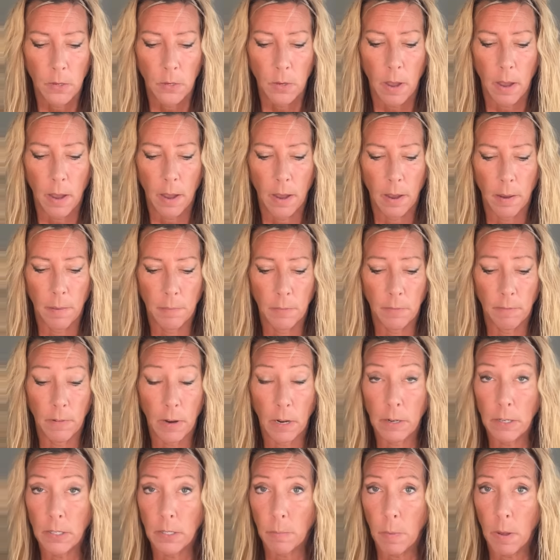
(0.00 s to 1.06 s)

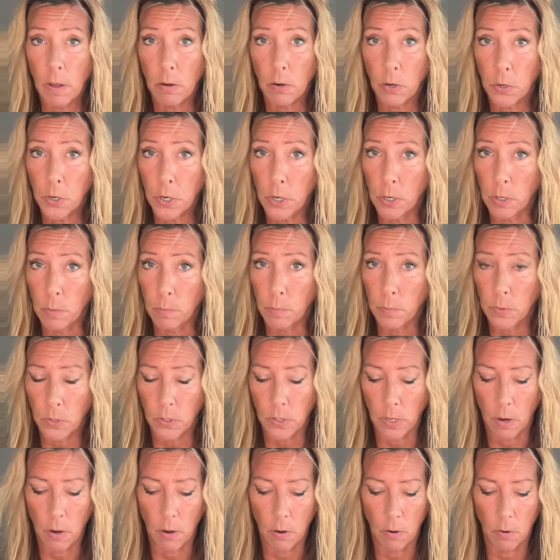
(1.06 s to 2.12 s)
Very small group.
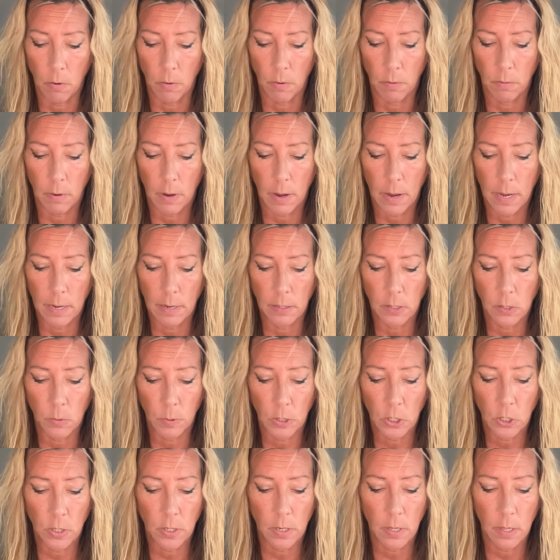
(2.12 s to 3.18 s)
So I
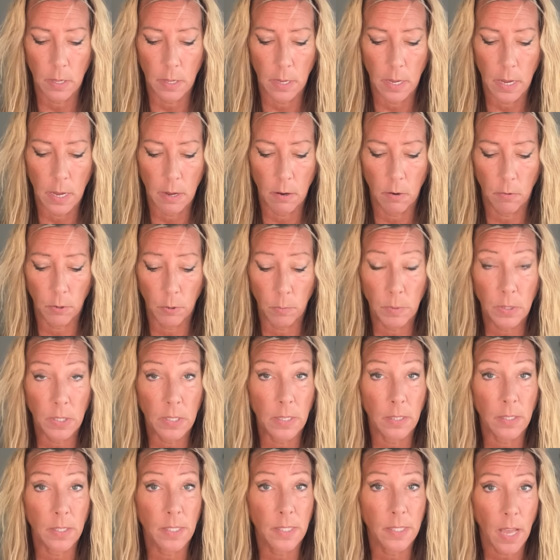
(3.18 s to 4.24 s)
switched the groups to
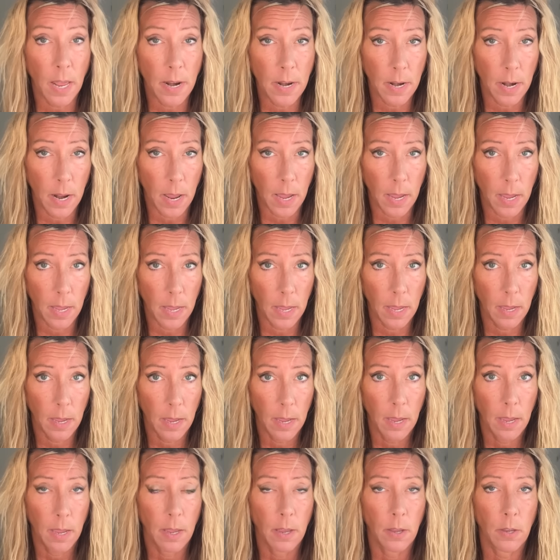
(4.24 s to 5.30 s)
Sunday
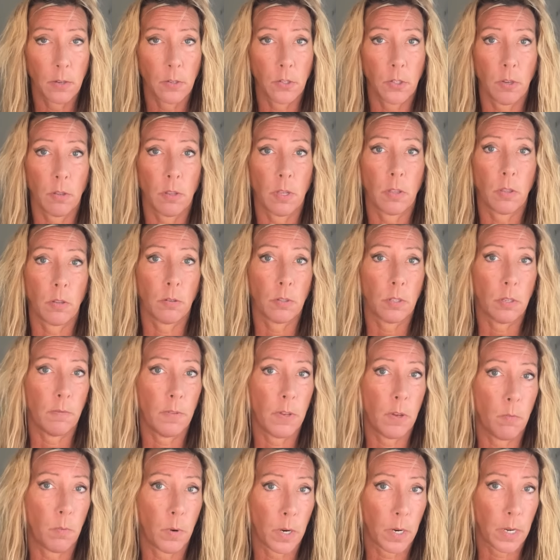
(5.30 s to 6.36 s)
so that those of
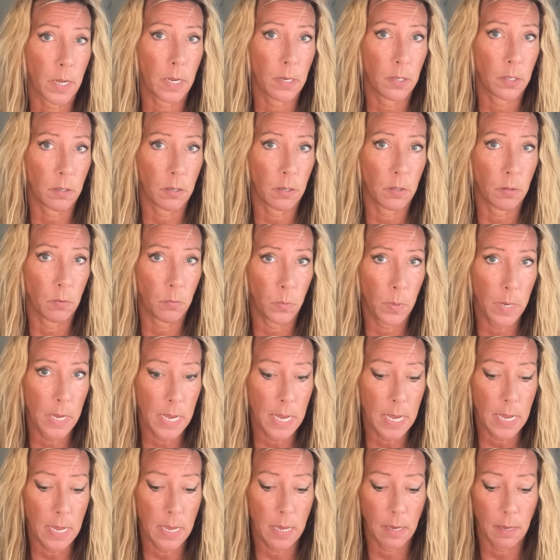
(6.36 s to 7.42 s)
you working during the
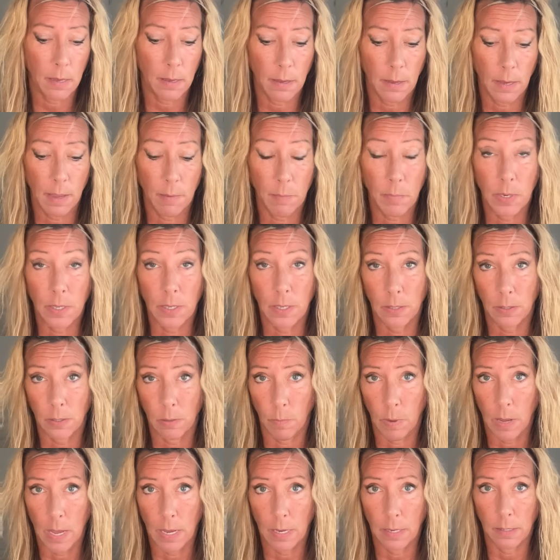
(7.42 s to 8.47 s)
week can
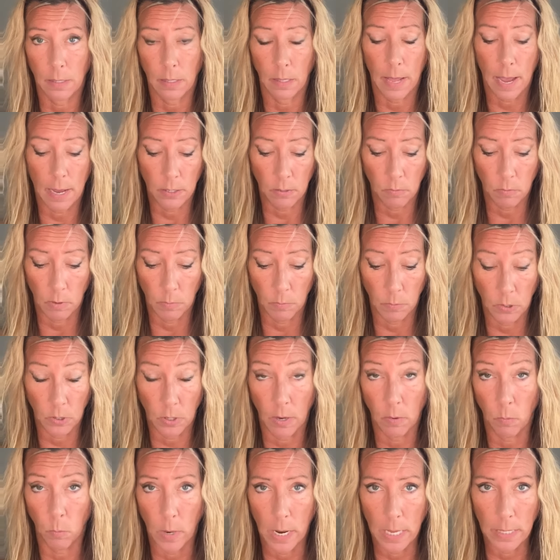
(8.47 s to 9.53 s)
participate, because the last one was
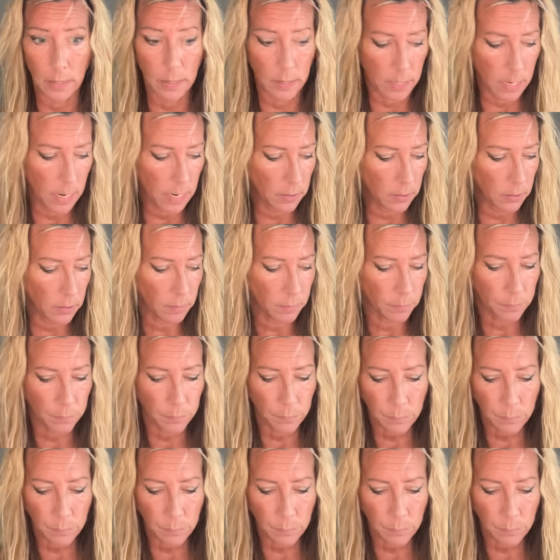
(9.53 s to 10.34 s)
on Wednesdays.